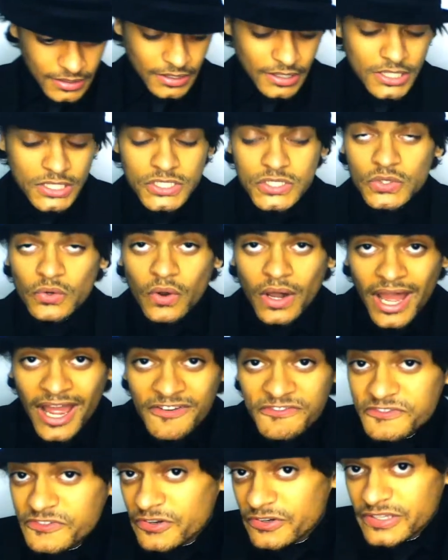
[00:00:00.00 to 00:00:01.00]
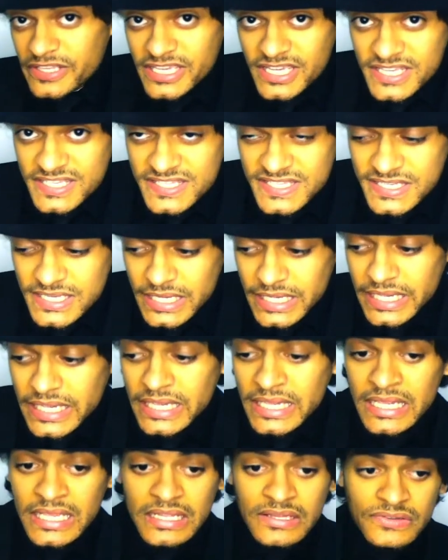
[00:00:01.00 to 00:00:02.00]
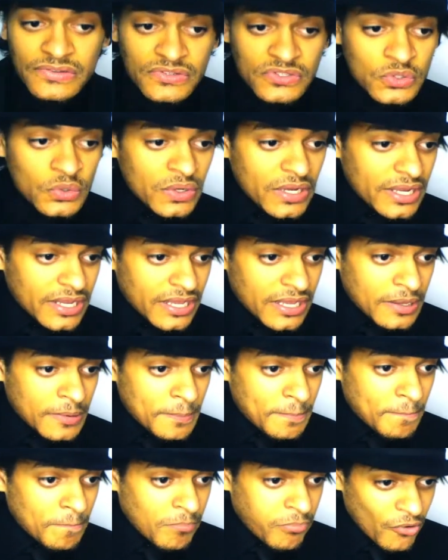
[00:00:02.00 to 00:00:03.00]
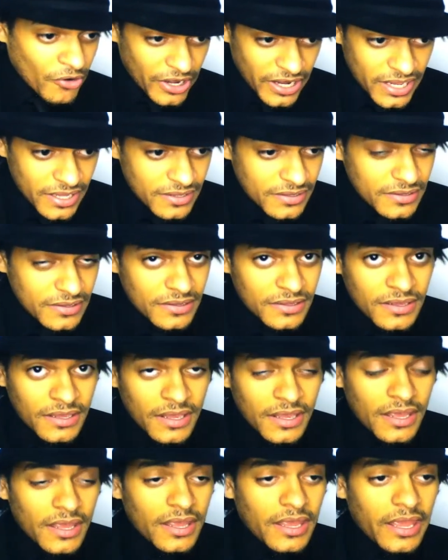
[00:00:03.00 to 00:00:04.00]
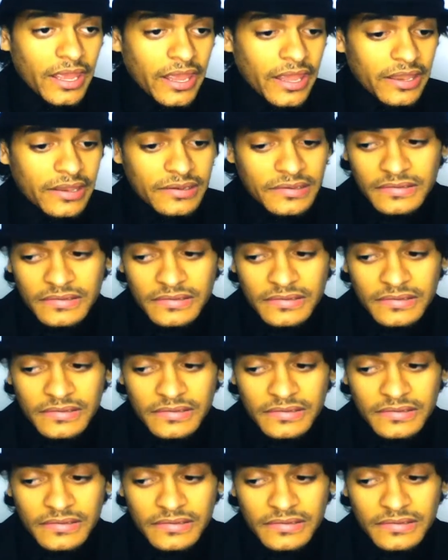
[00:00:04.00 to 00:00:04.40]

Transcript: So after this, he took a break, and